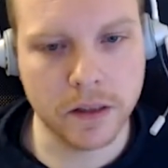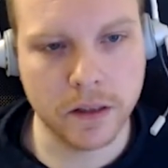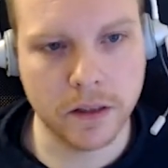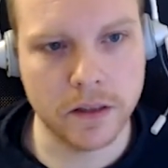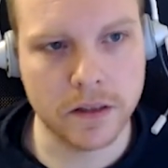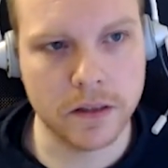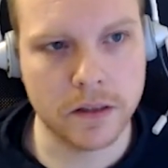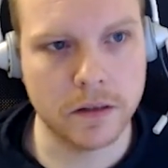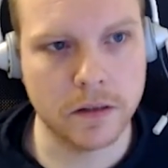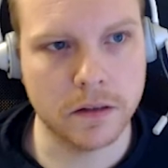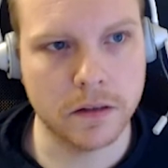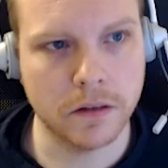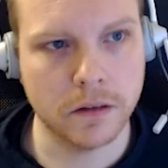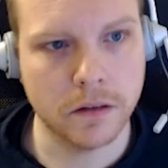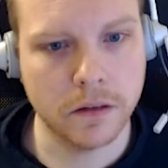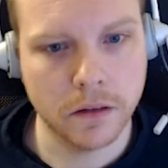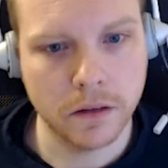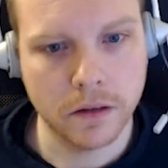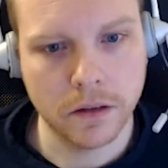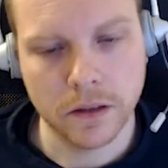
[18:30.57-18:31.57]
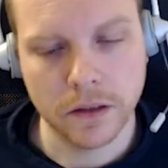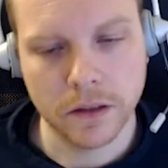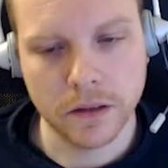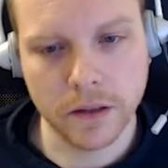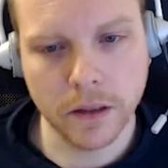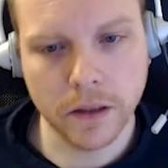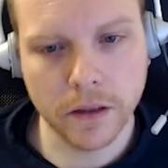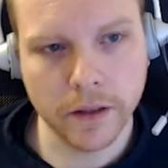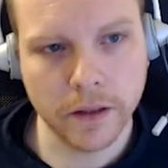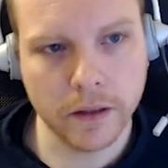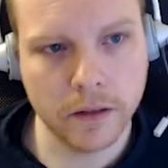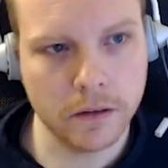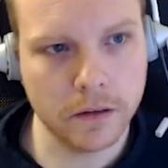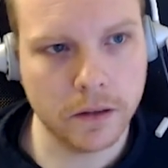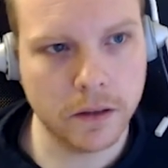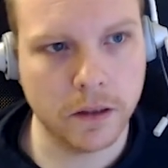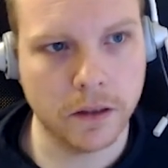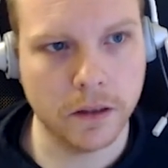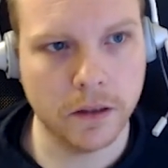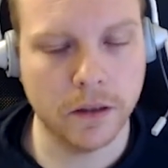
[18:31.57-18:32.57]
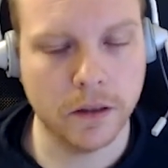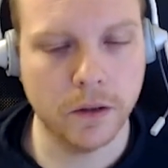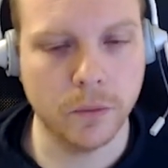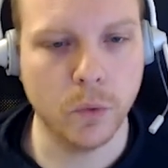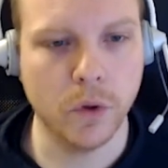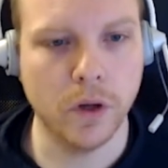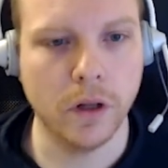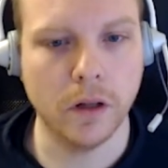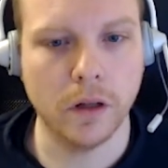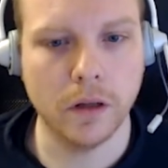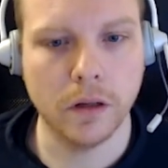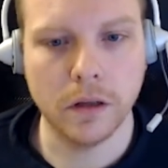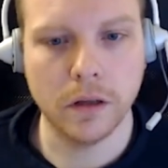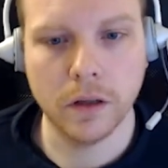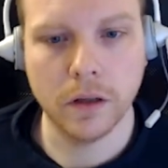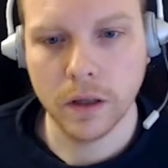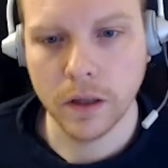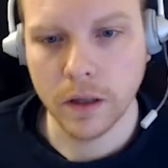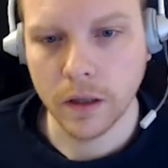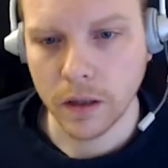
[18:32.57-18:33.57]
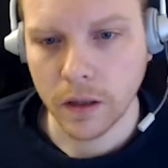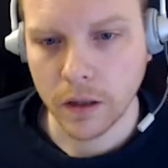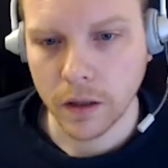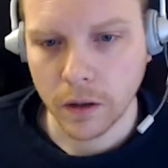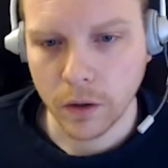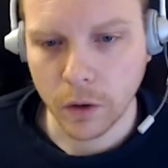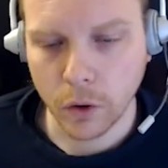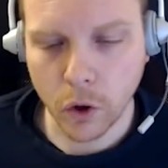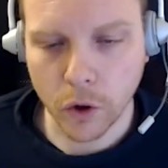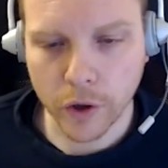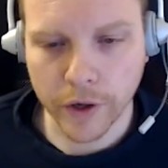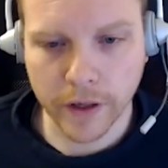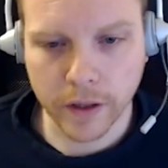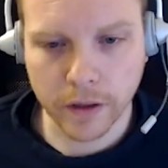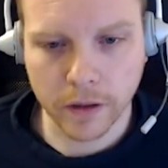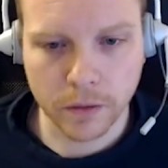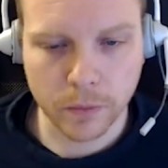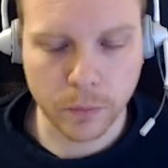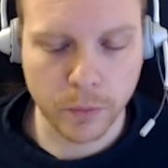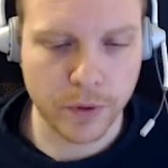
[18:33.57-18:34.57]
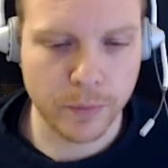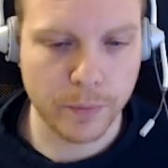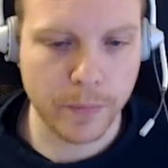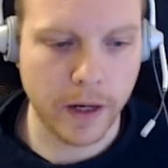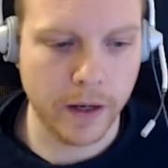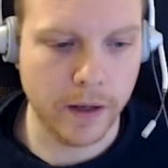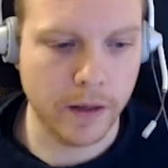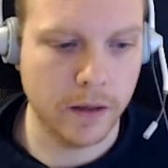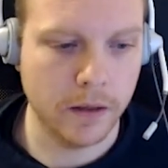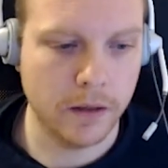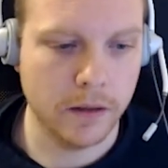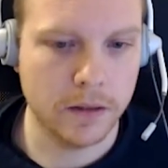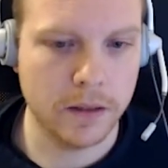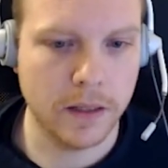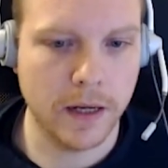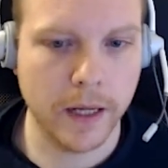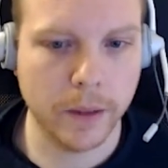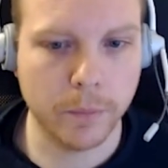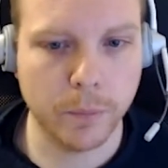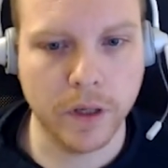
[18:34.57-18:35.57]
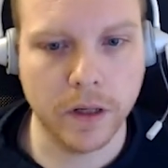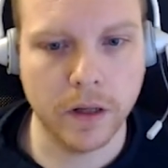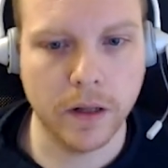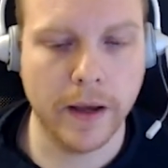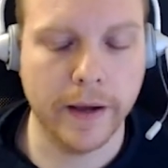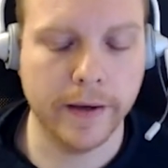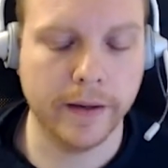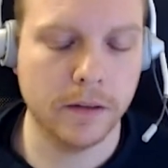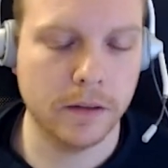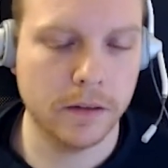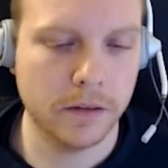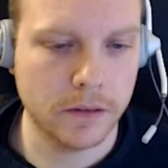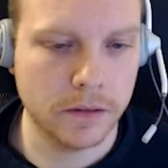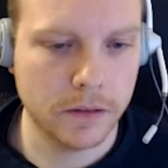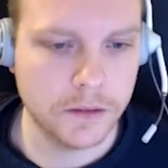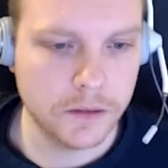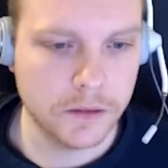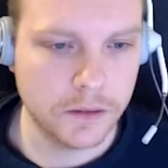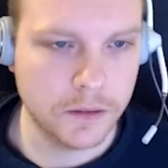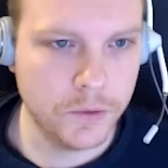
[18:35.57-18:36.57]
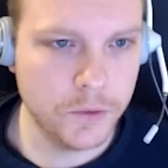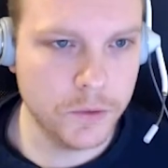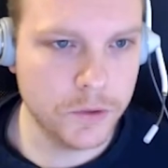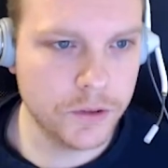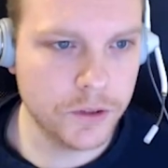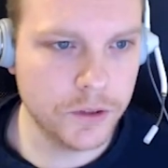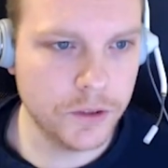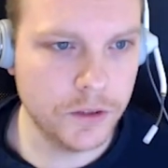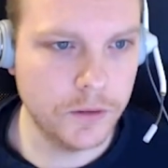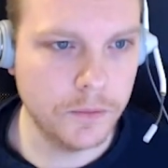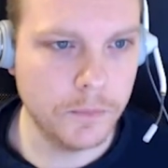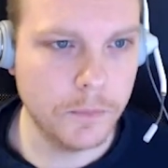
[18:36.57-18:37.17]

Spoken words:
It is starting, and it will log in with my admin-like user.